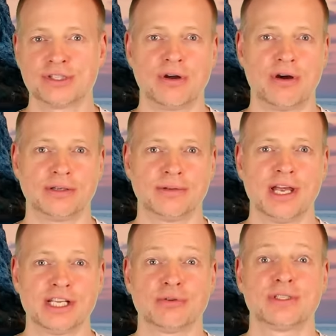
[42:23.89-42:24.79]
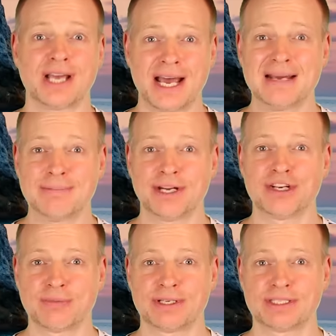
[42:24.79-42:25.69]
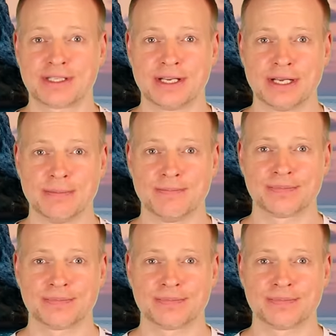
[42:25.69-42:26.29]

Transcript: short, so time management is key.